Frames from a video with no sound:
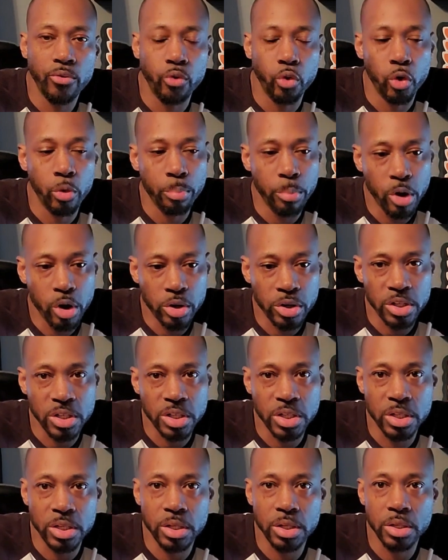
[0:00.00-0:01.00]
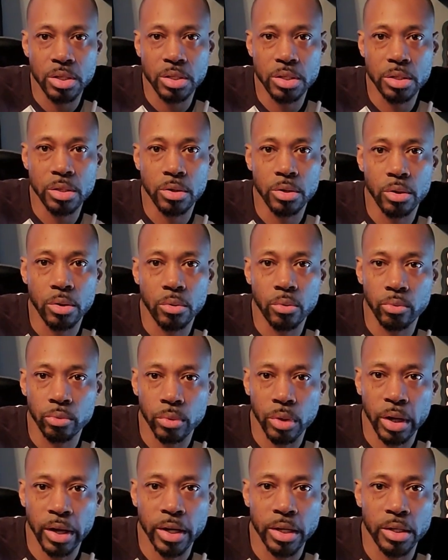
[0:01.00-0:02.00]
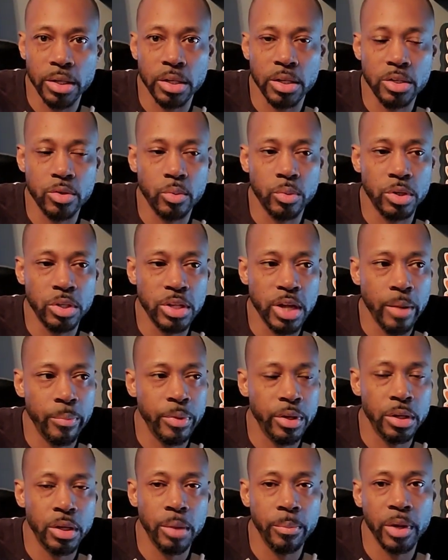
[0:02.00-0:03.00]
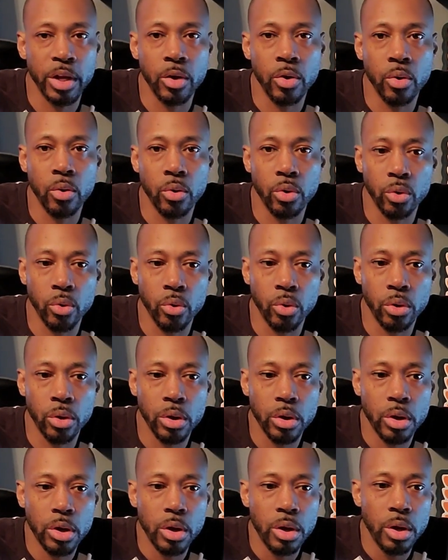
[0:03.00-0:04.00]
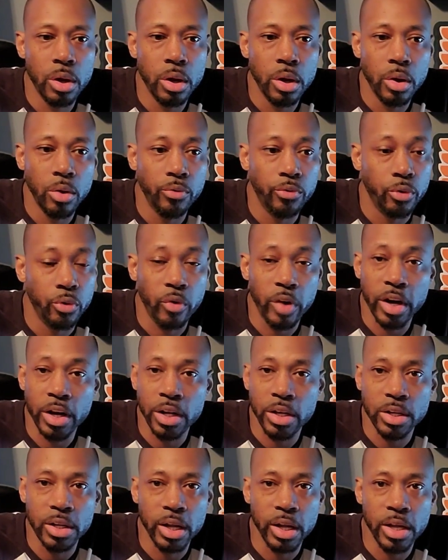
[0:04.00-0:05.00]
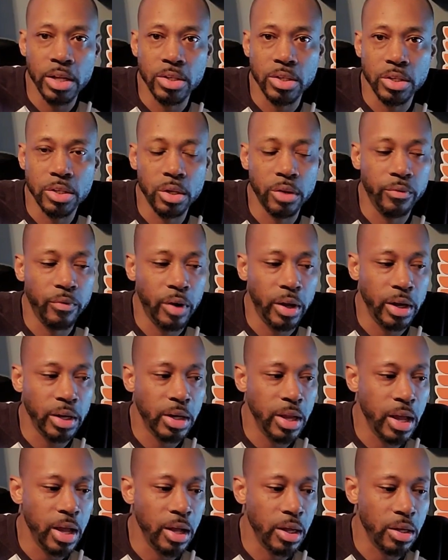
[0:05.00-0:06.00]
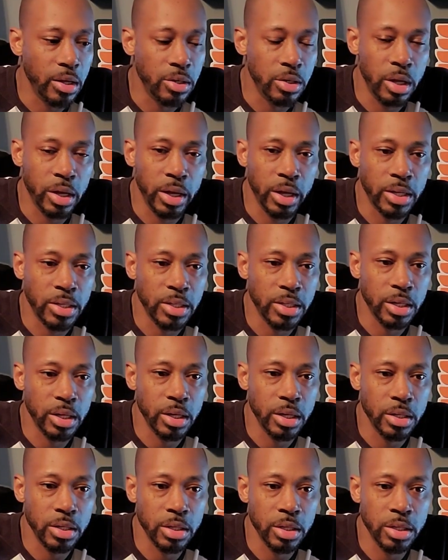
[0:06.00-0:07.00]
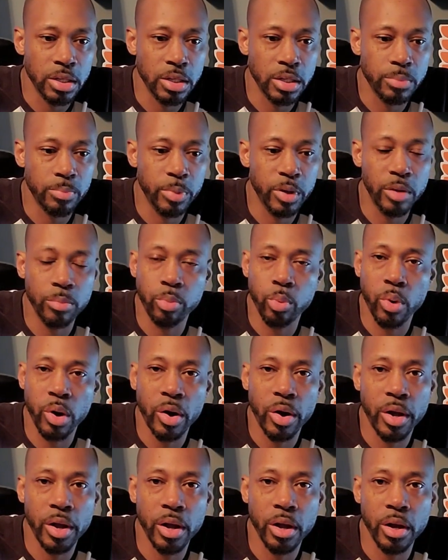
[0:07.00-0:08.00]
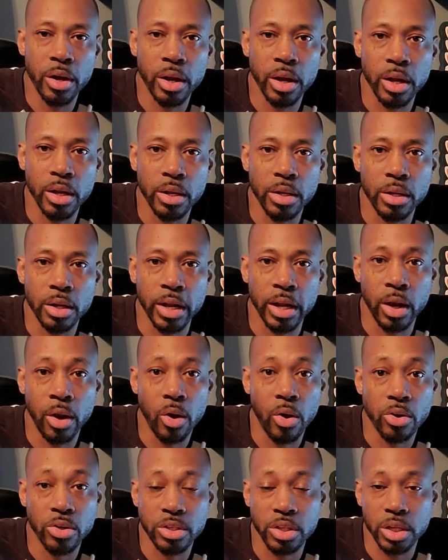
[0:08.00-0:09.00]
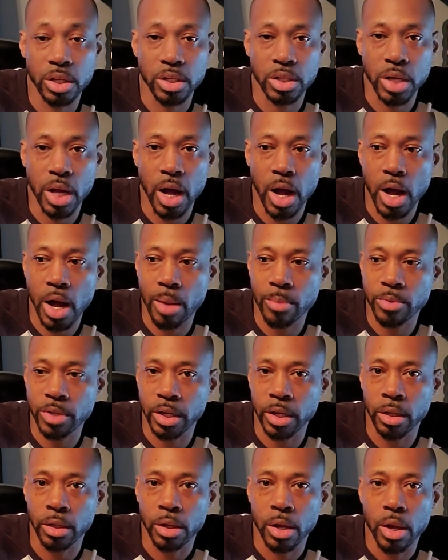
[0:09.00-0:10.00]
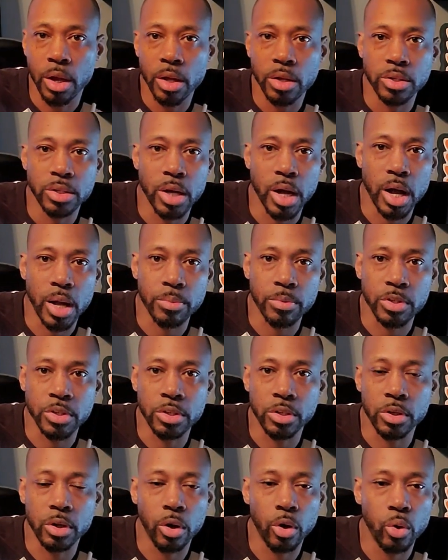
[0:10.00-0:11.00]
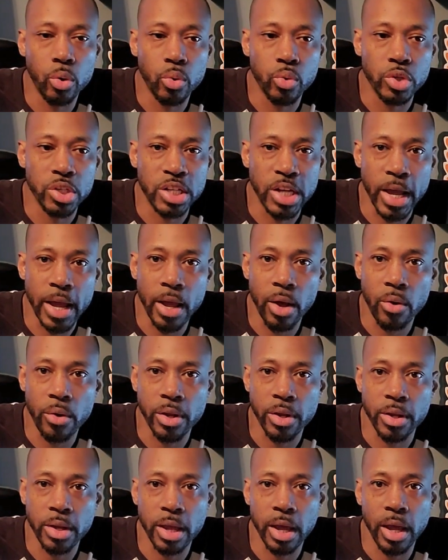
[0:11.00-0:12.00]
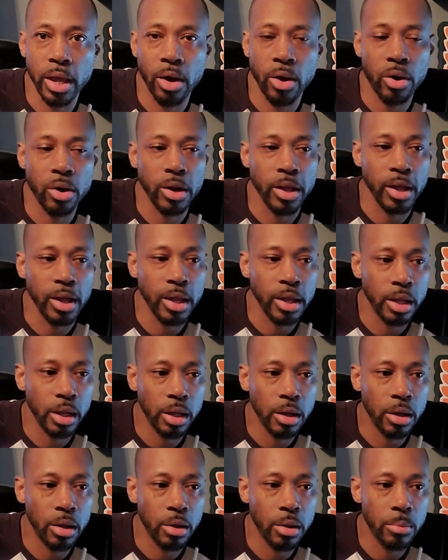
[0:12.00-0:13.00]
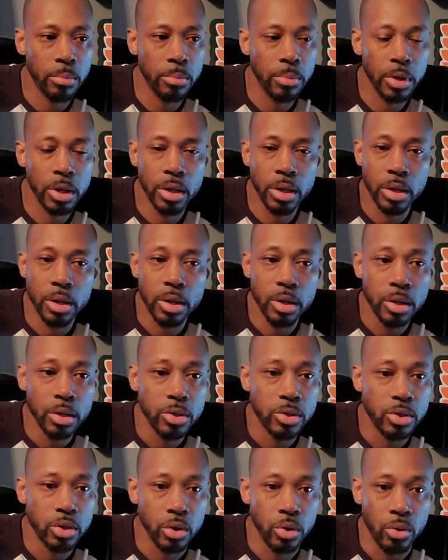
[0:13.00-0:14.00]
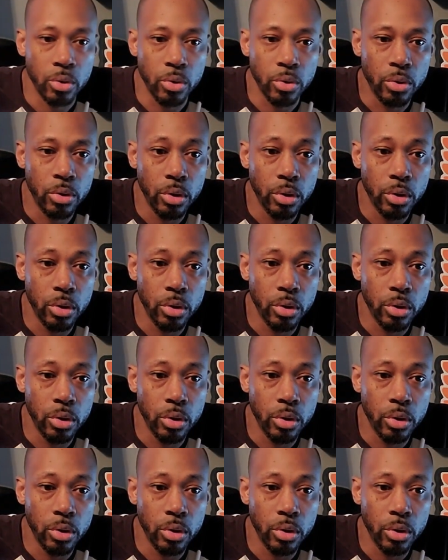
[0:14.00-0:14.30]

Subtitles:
for emergencies, you know, like this, with this epidemic going on, for rainy days and stuff like that. Because like I said, it's people out here that lost their jobs, and jobs is closed down, and you can't earn an income. So